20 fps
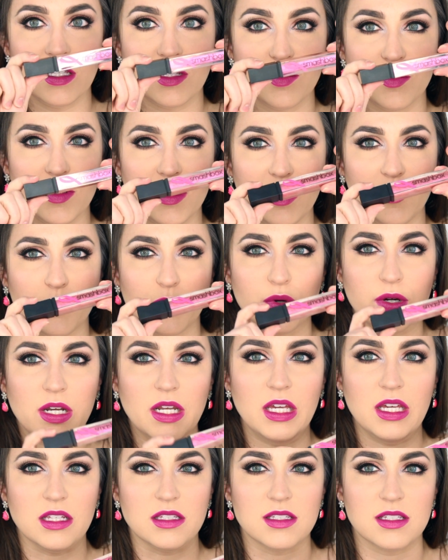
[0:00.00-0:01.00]
It's really
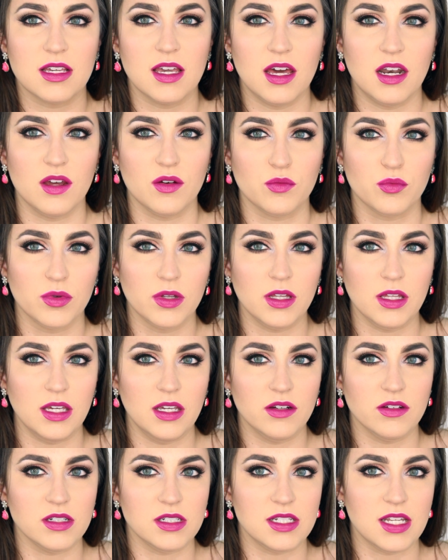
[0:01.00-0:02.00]
pretty. It's got a
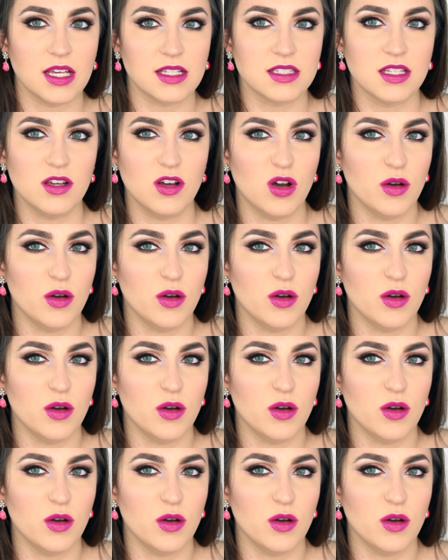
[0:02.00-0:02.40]
really iridescent,